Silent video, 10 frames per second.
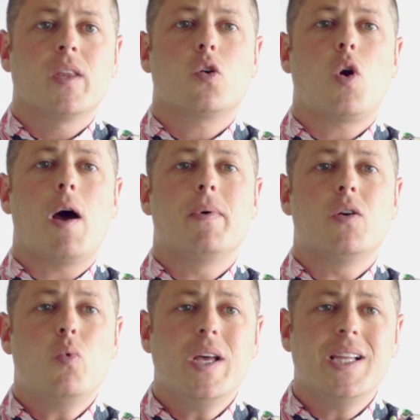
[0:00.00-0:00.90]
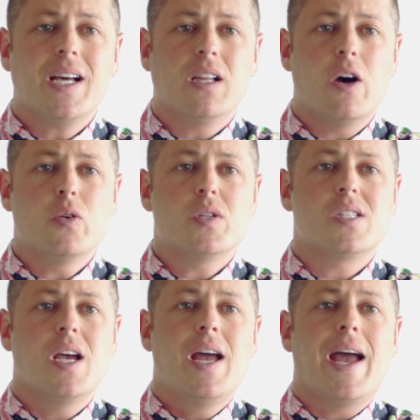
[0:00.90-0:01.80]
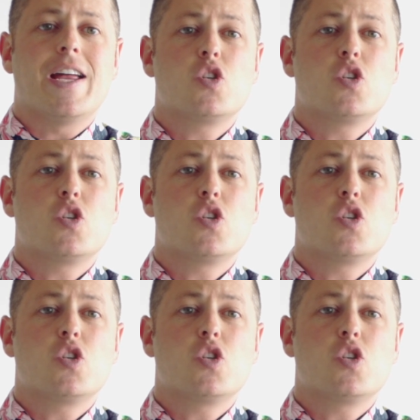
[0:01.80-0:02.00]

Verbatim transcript: crop in really close, and